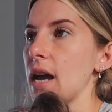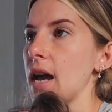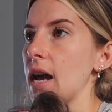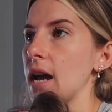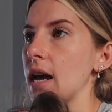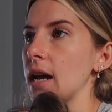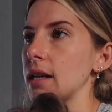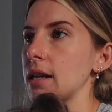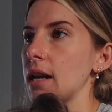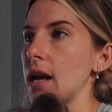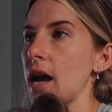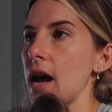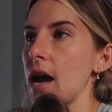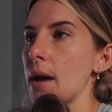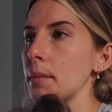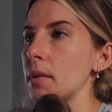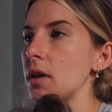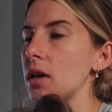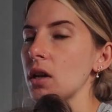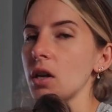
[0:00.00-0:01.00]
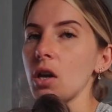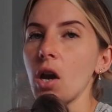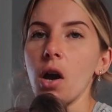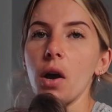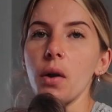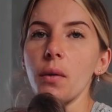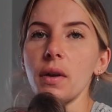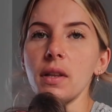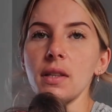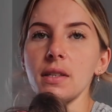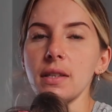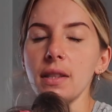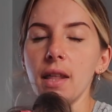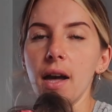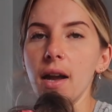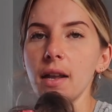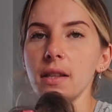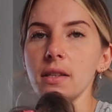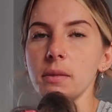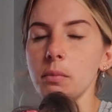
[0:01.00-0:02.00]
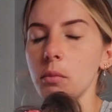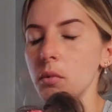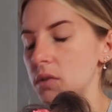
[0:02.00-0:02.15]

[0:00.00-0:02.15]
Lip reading: and I'm gonna go into that into